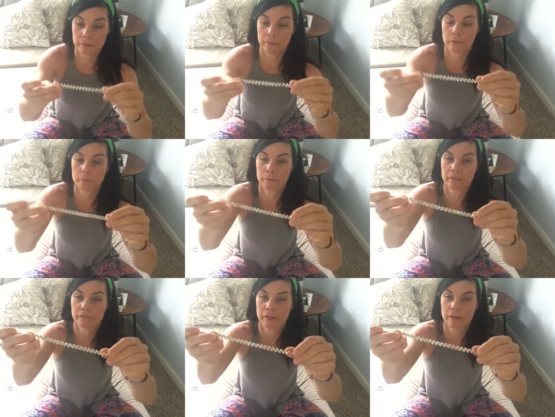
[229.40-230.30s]
You know, I'm a
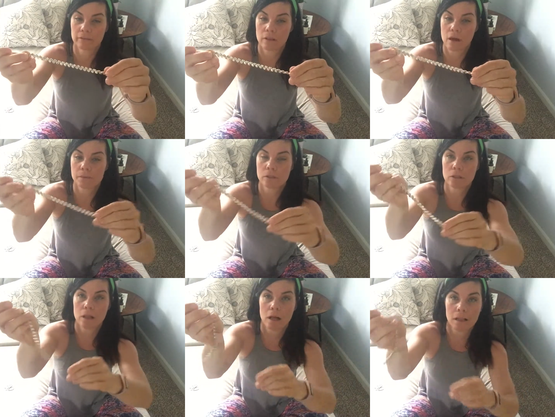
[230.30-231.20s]
big fan of a Lobster
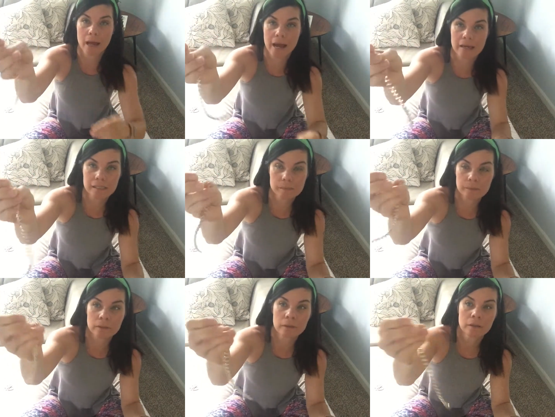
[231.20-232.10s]
Claw clasp.
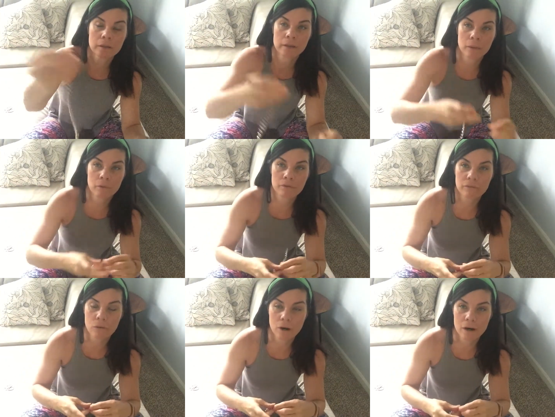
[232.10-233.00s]
Number
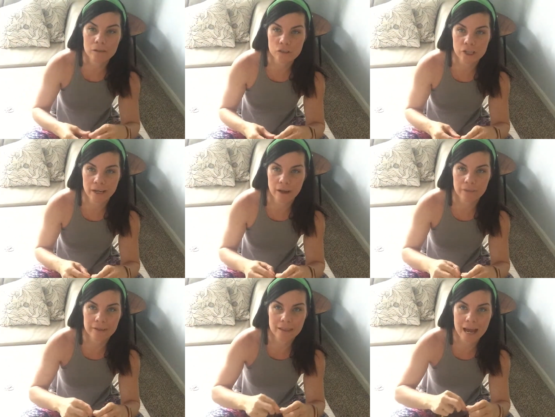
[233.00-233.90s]
4, check
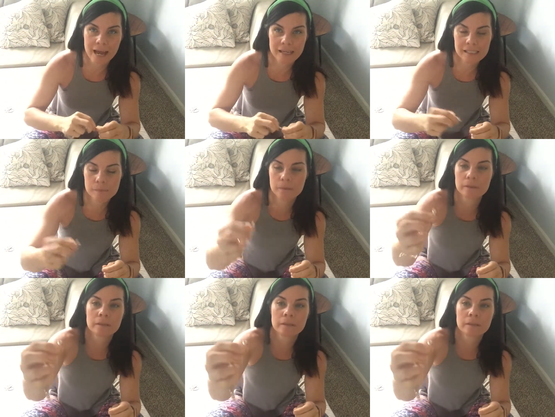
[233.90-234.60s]
out the clasp.